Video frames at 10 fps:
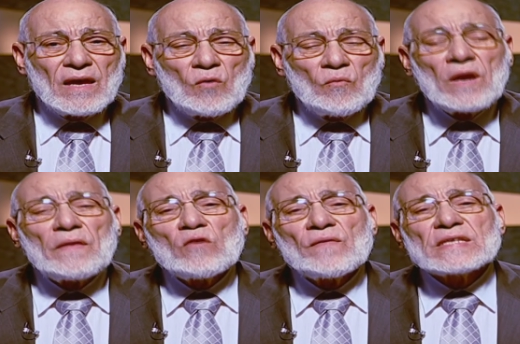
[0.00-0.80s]
Will the
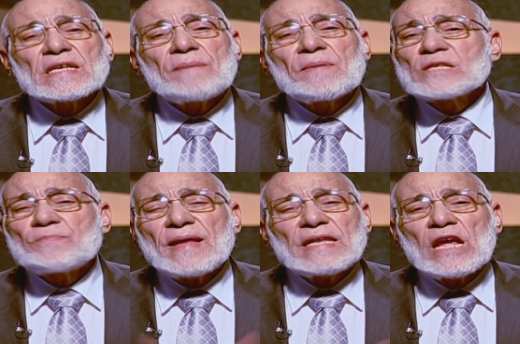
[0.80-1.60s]
universe keep
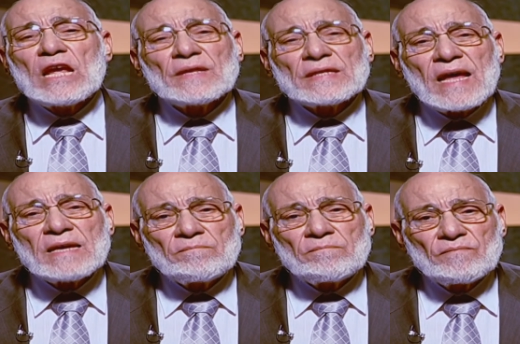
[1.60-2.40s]
expanding all the
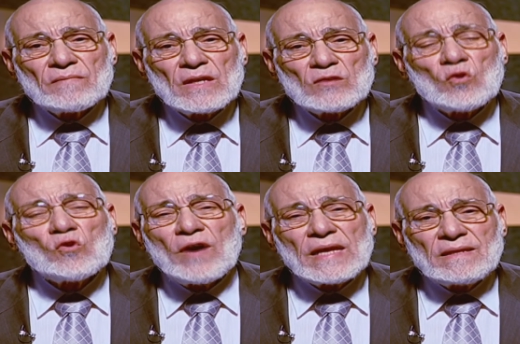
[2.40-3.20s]
time to no
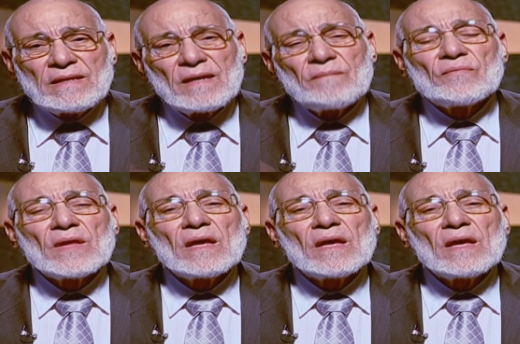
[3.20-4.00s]
end?
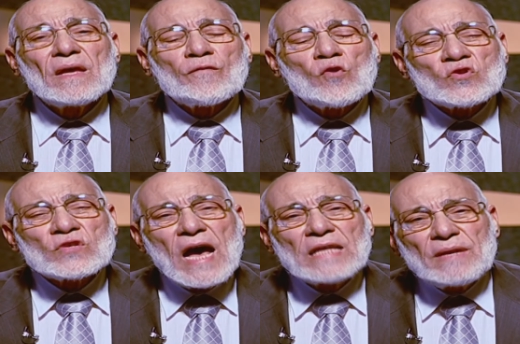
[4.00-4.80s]
Of course,
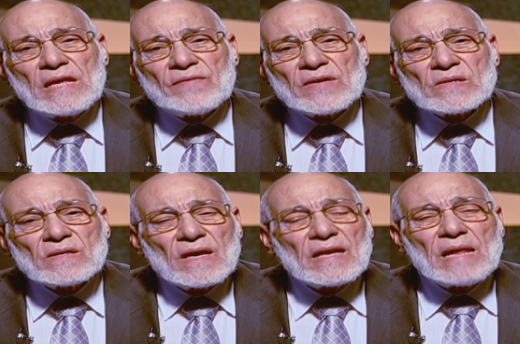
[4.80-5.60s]
unbelievers
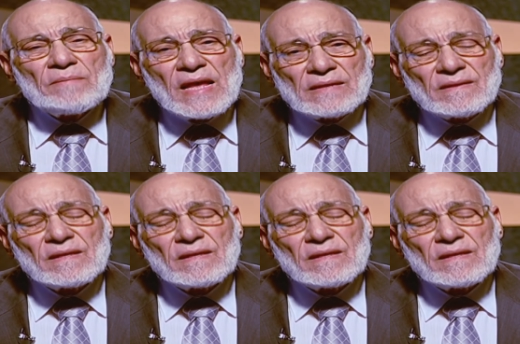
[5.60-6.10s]
claim that.